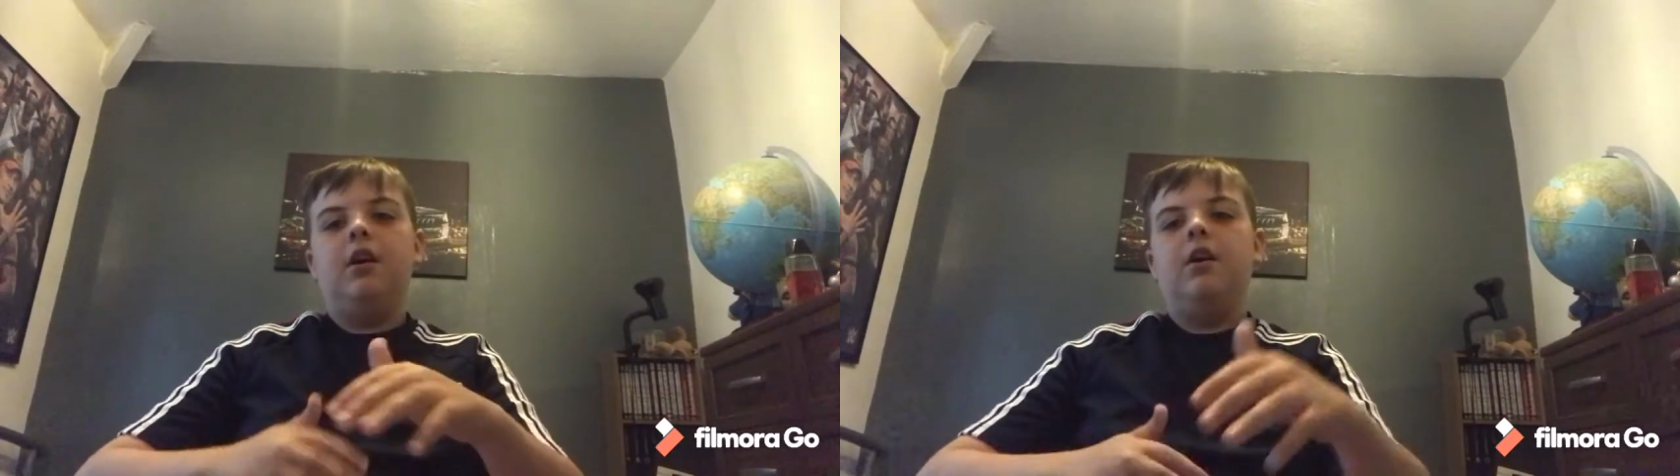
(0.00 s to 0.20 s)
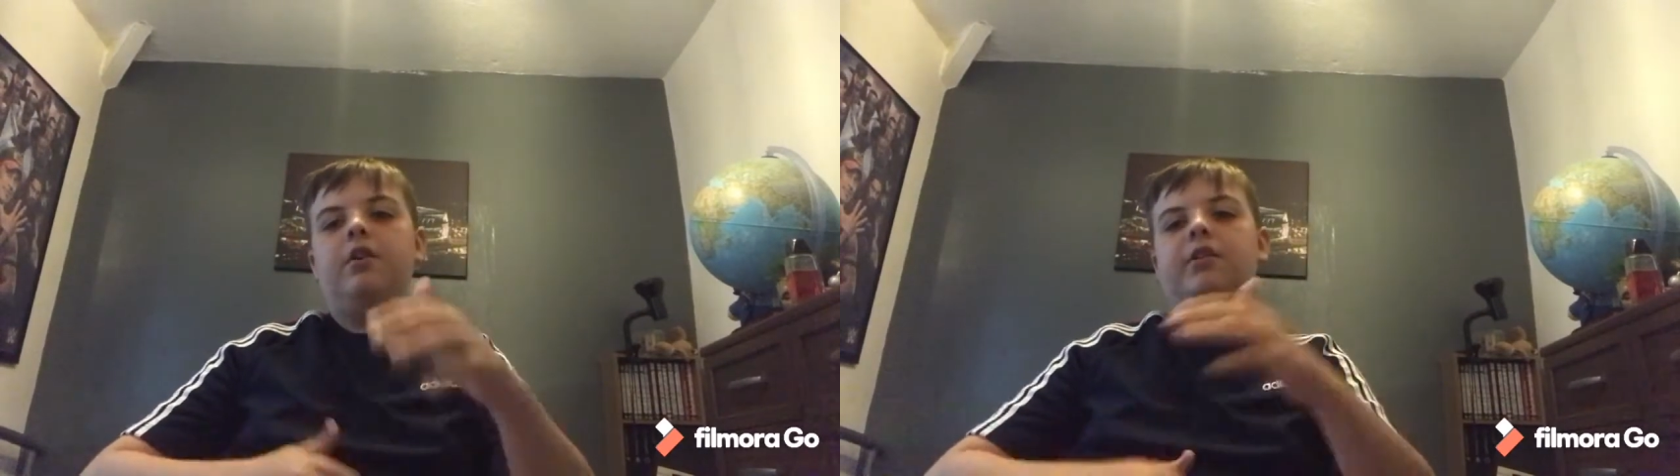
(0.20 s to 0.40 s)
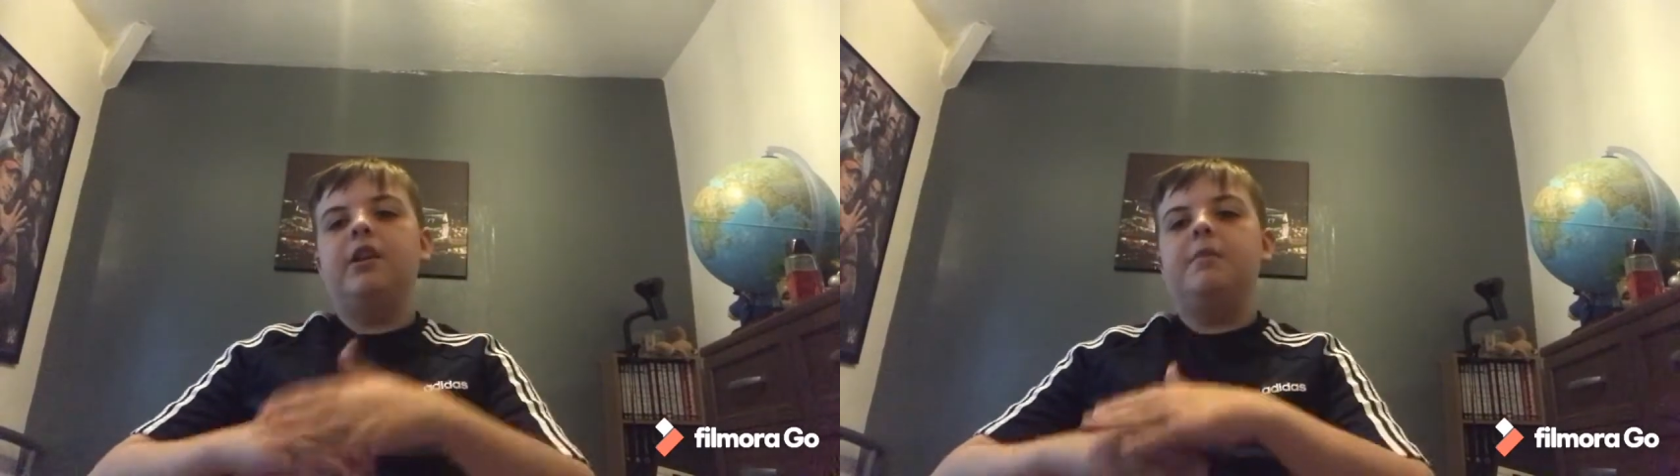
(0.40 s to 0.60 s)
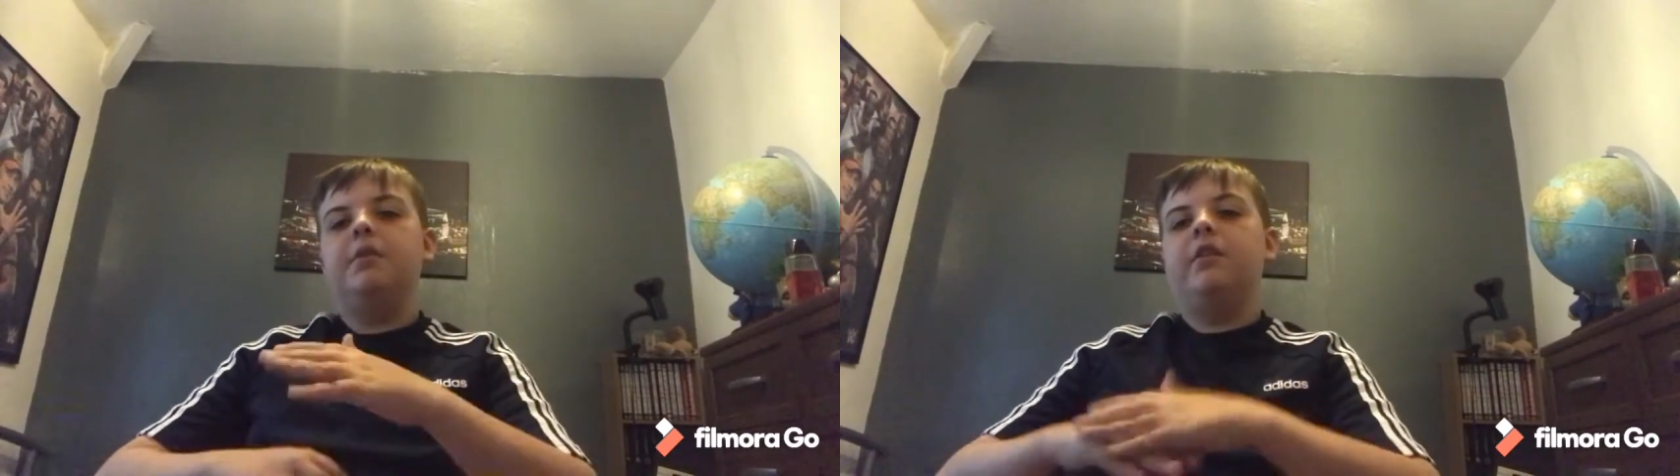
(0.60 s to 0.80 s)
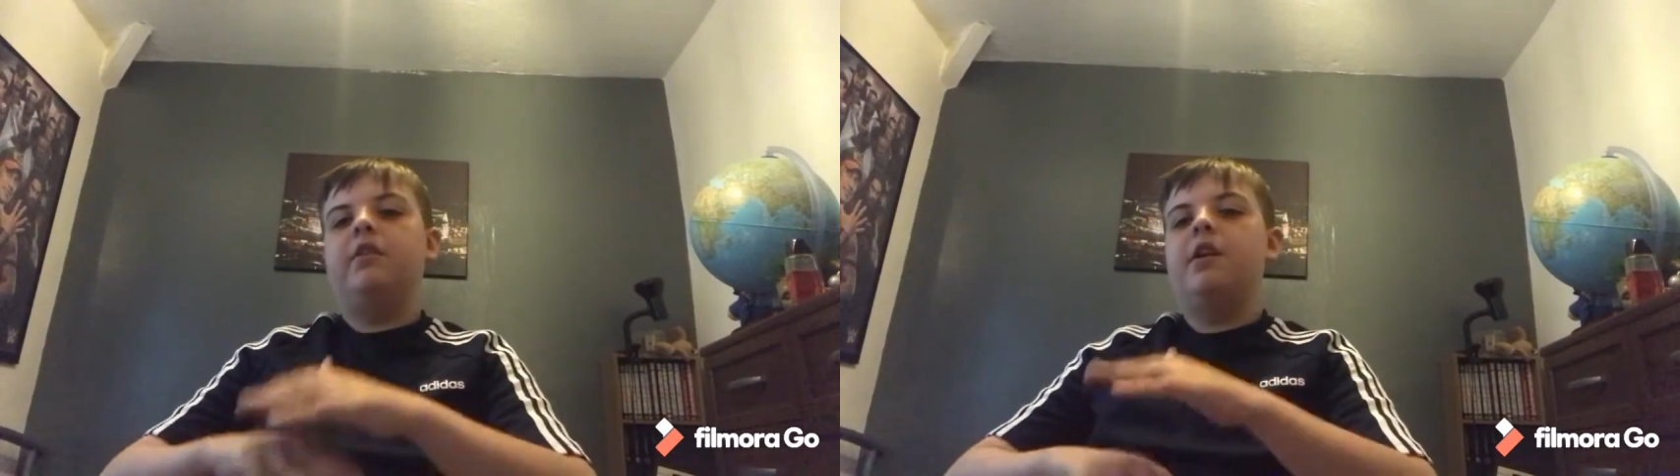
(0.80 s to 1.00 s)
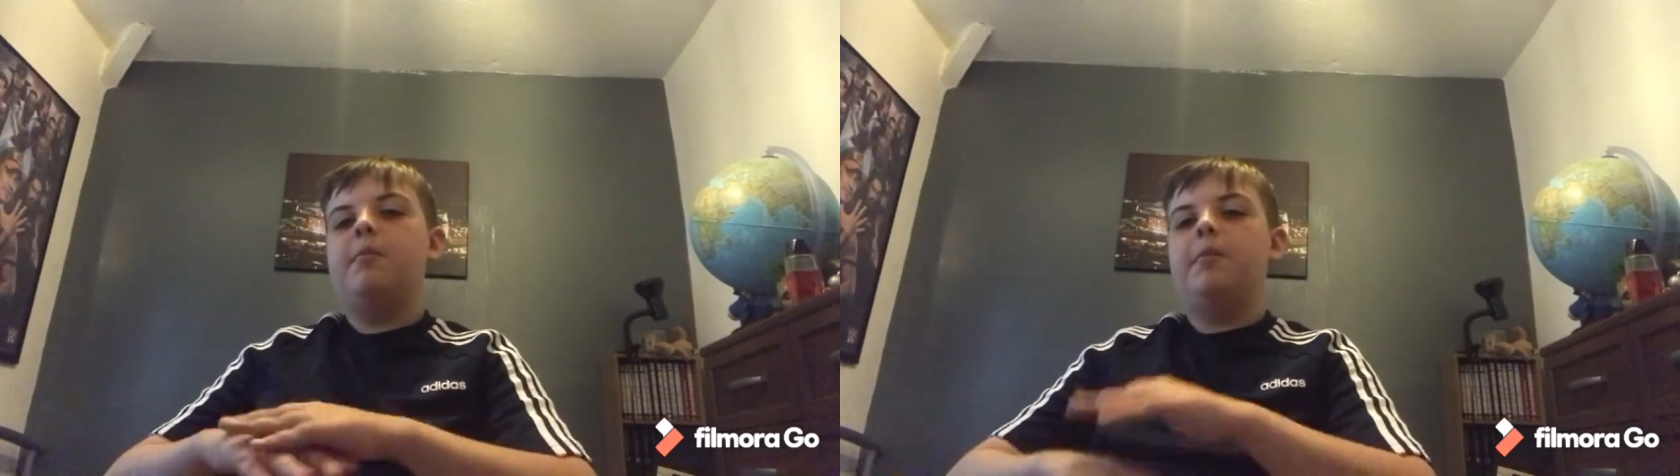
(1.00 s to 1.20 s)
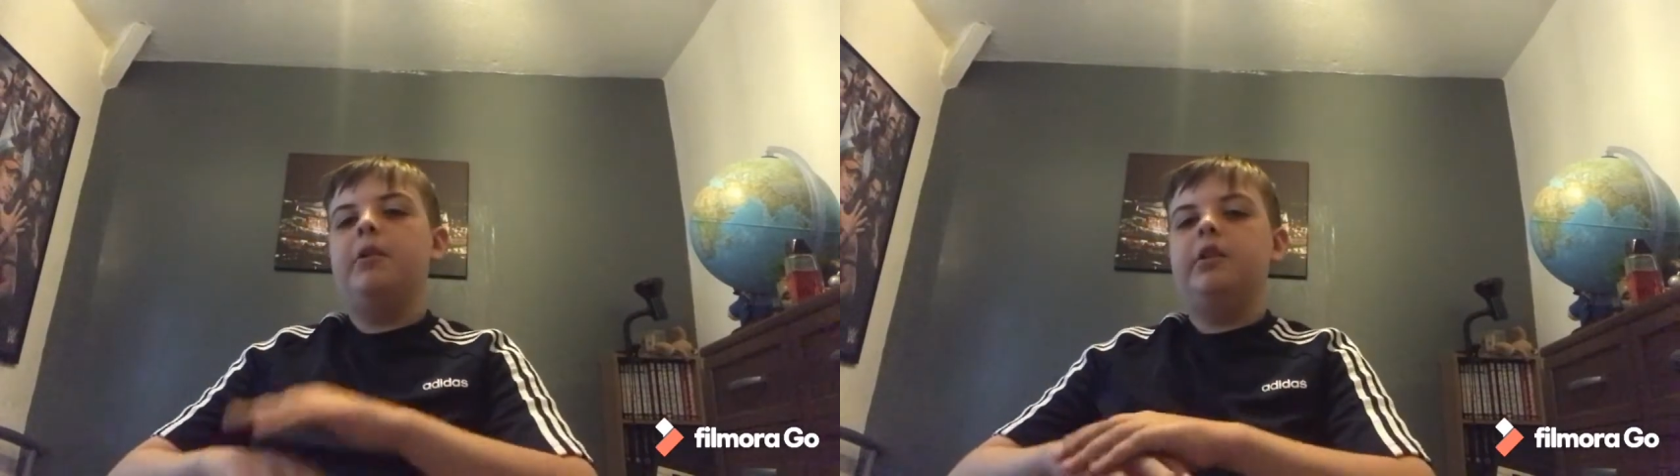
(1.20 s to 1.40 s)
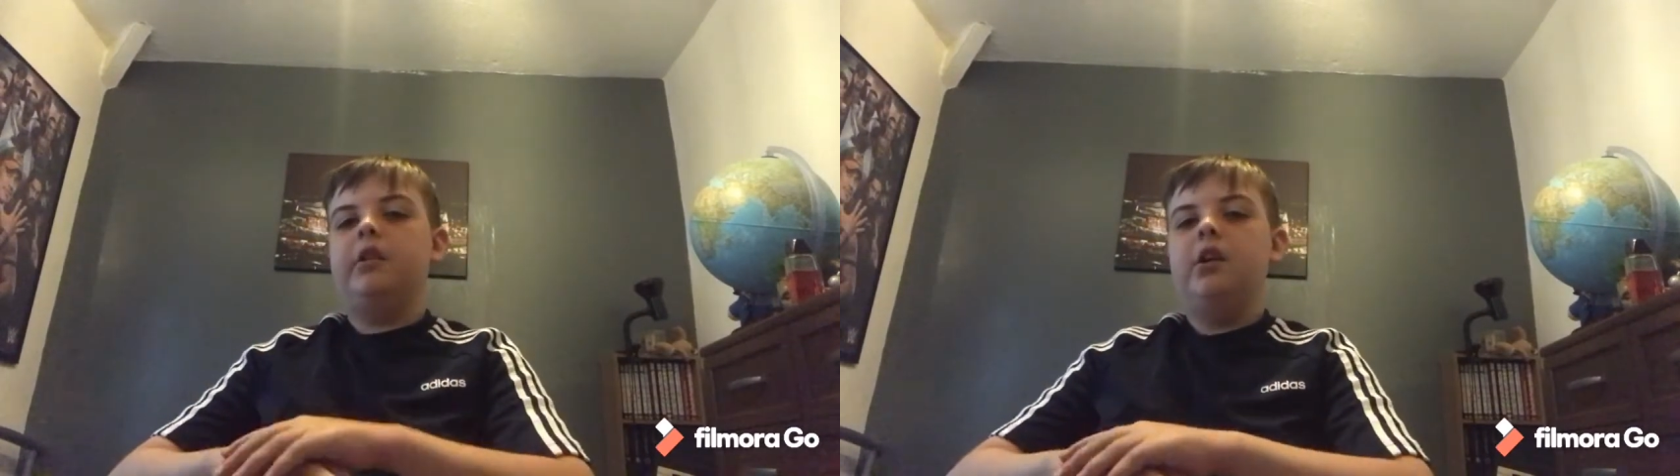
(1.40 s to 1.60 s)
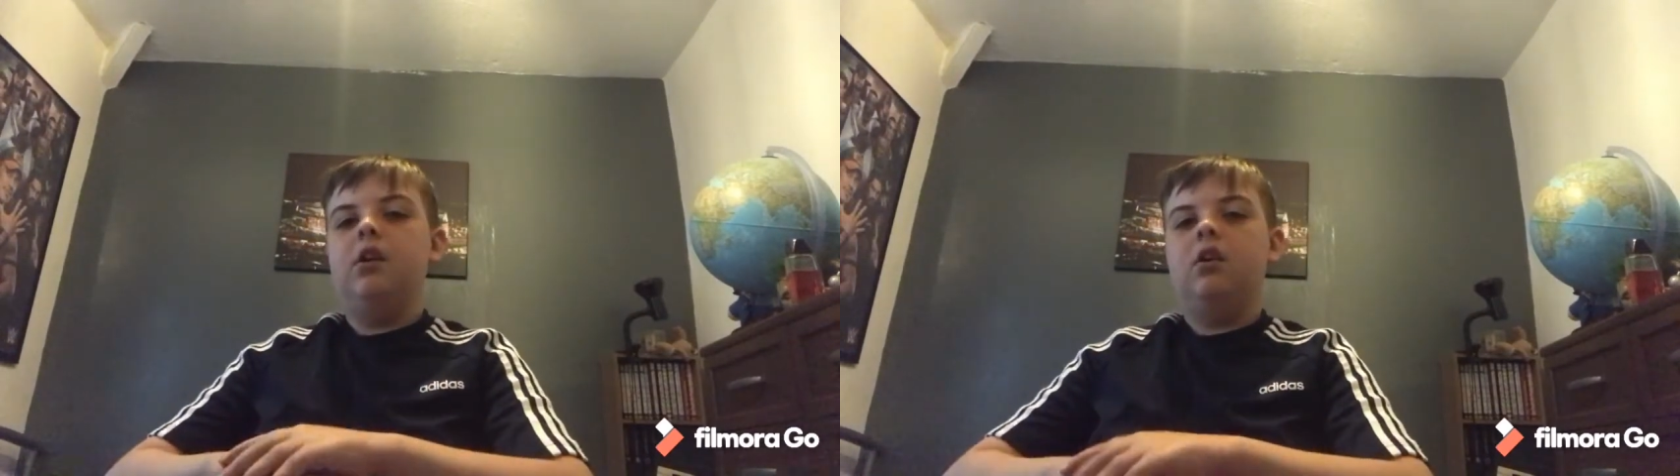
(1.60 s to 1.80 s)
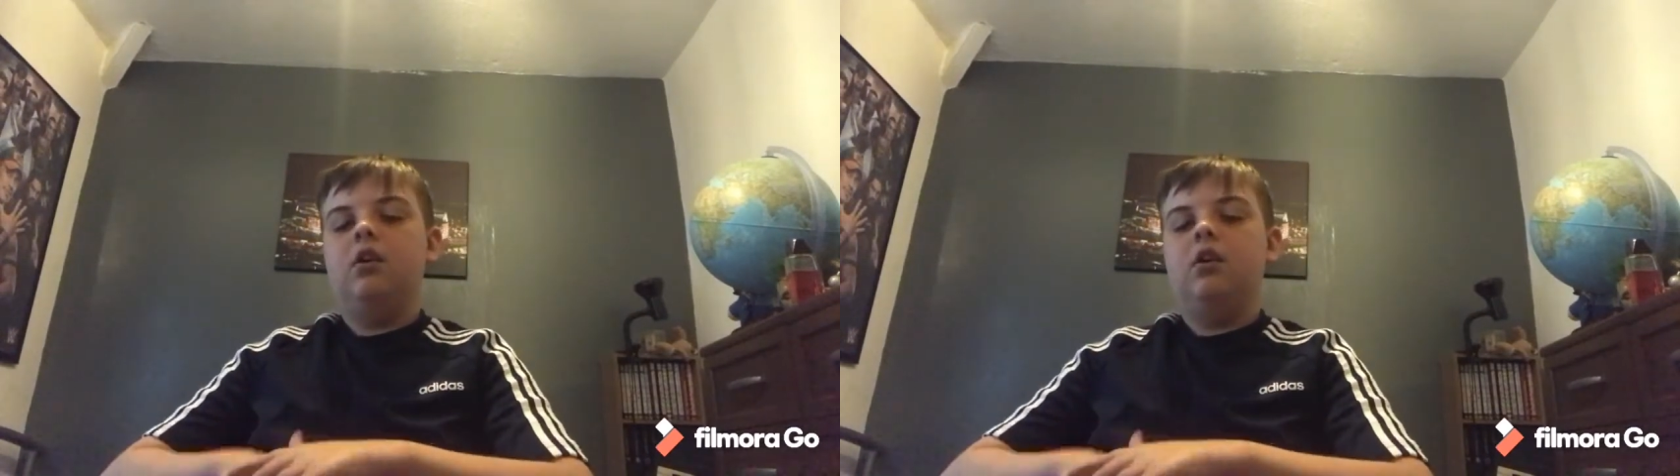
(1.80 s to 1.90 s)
are a team of the same ability.